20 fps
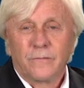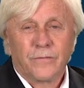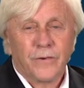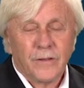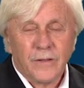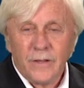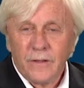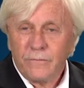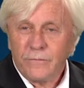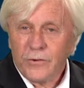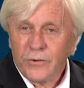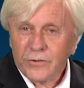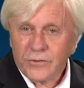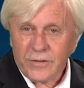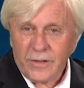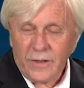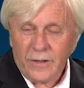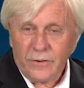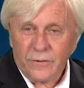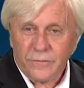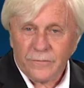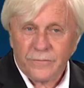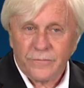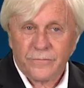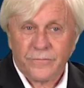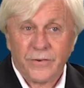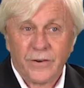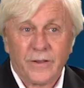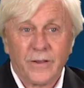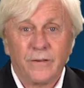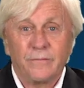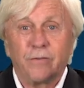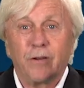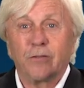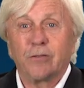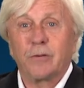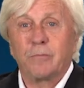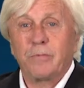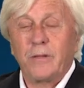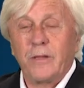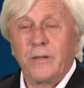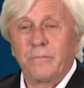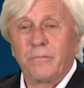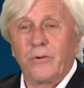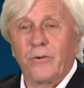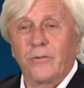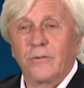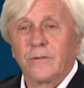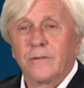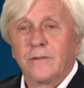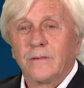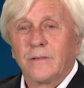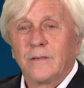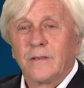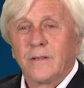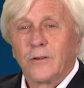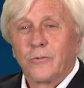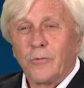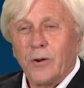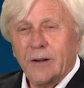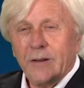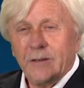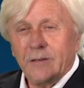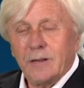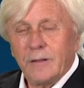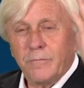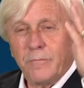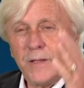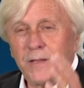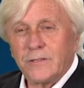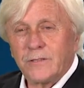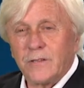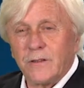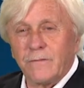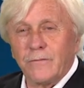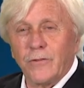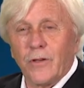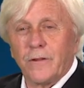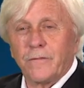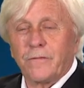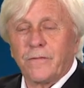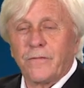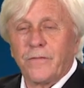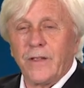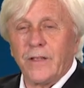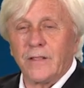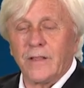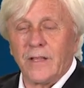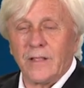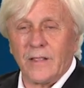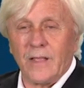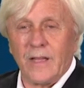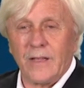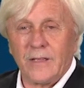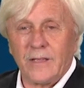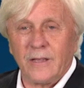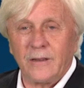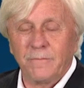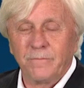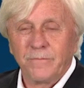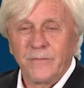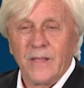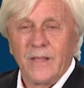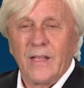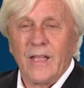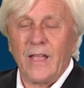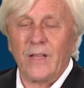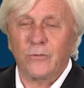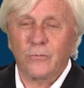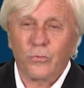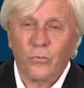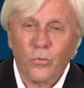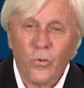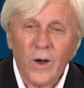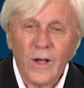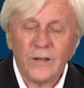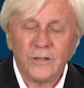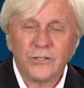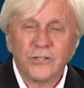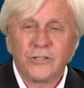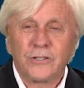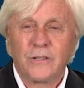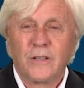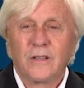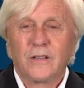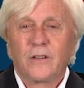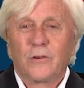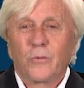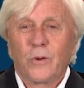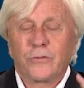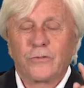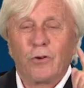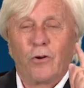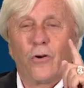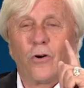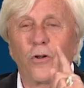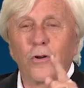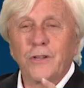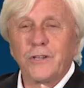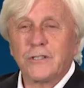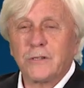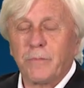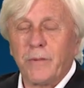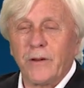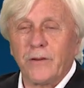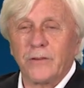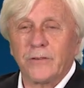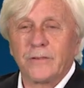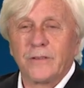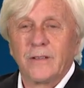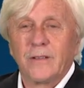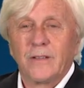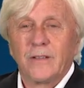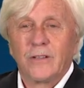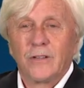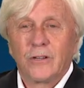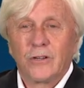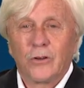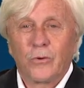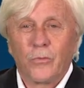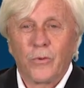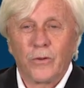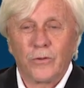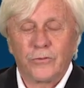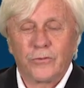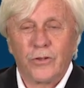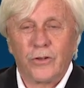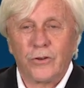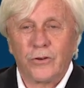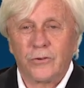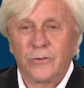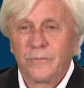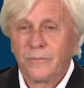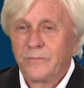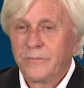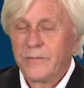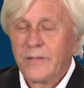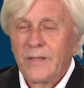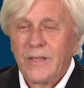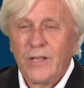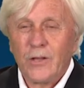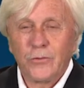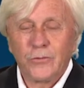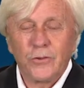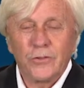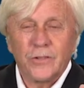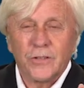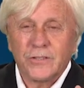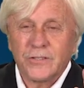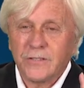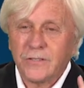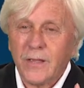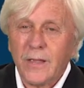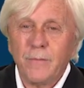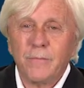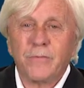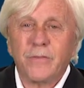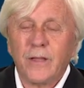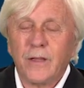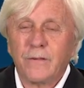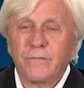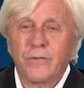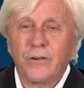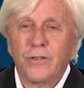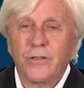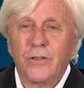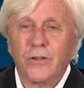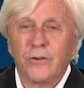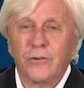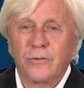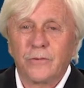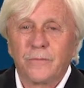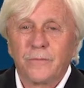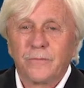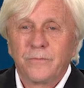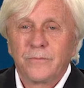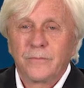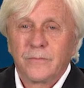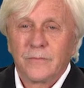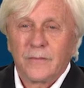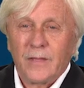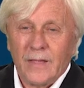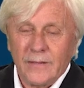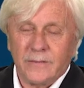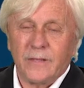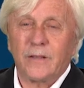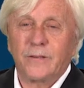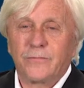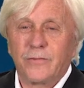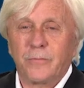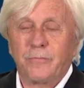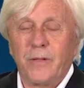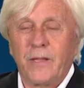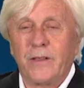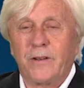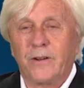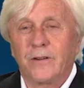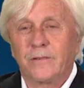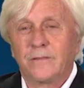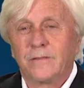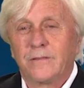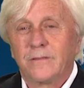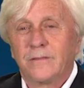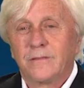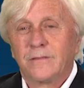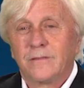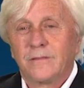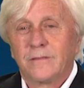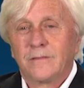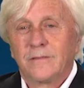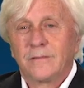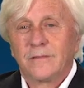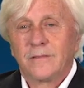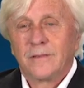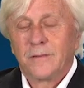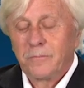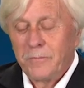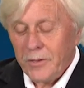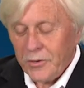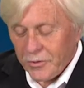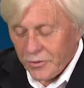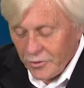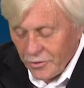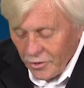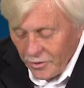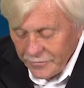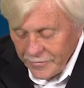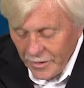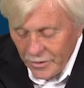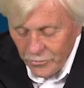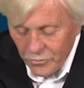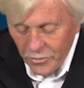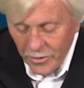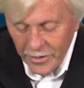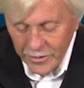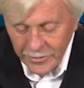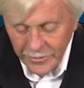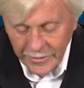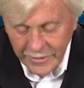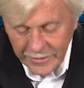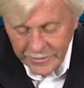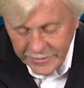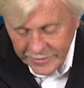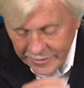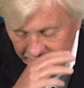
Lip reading: Forgive yourself. Forgive other people. Right in the midst of not feeling like it. And watch what the Holy Spirit will do. He'll do the same thing for you he did for Peter. Peter got on that water and he